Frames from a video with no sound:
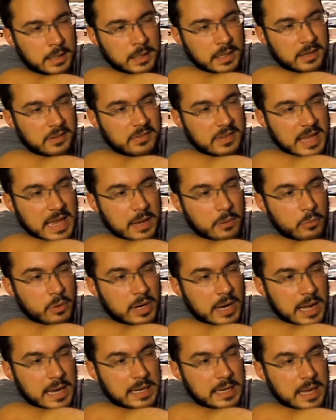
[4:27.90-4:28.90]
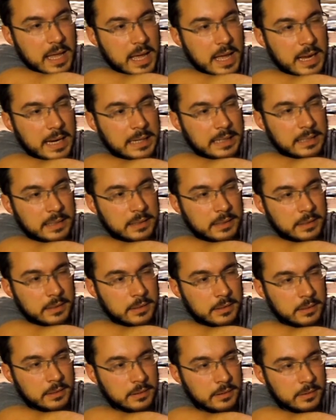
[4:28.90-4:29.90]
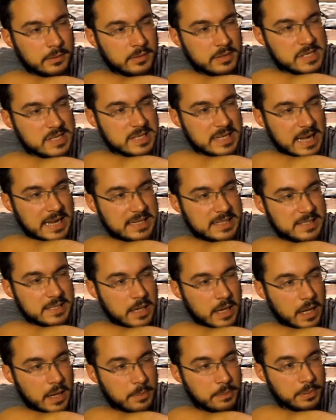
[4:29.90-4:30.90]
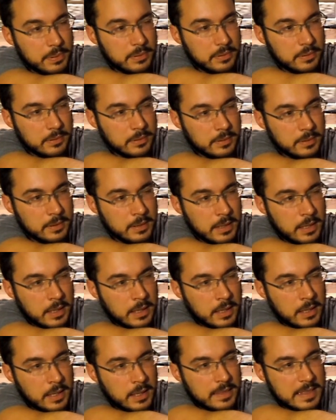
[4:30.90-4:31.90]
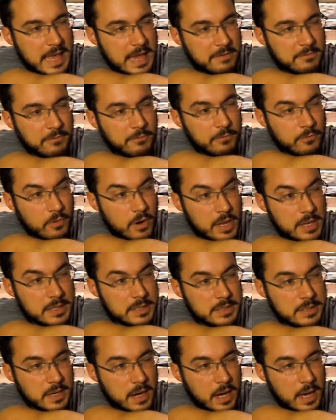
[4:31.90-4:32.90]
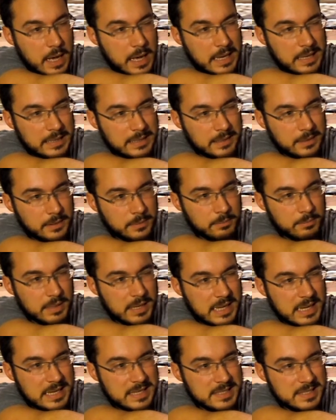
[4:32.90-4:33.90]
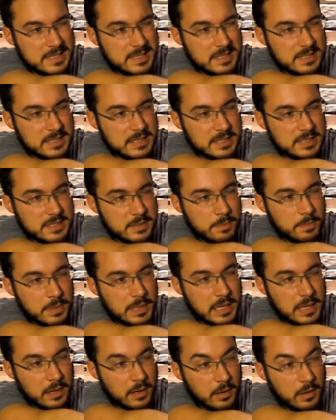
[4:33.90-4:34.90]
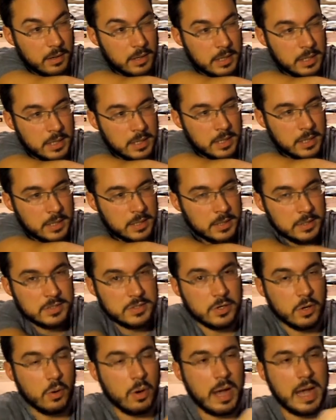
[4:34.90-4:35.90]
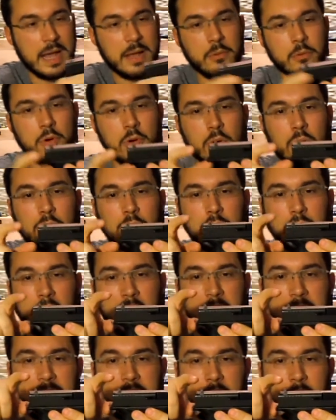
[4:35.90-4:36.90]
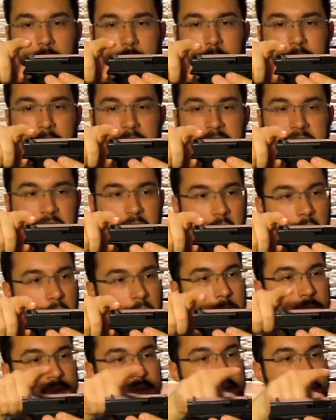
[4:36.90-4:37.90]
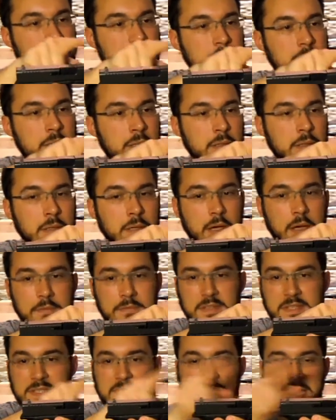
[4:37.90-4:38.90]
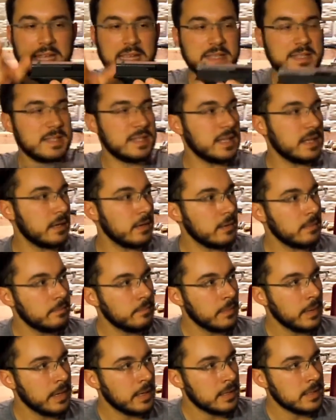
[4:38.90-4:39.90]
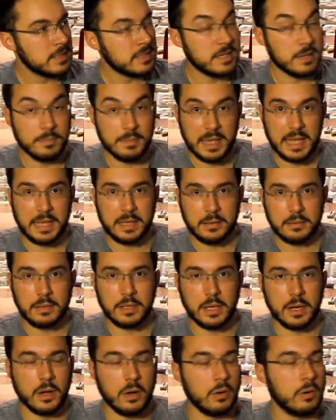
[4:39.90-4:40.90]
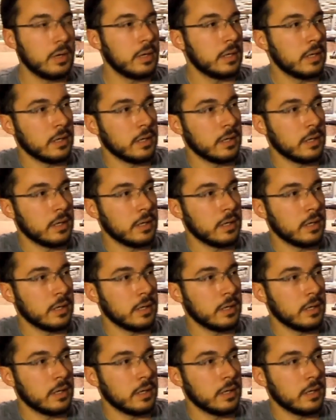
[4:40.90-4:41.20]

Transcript: is that when I line the sights up, that front dot begins to disappear. So I will line up the tops of the sights here to make, you know,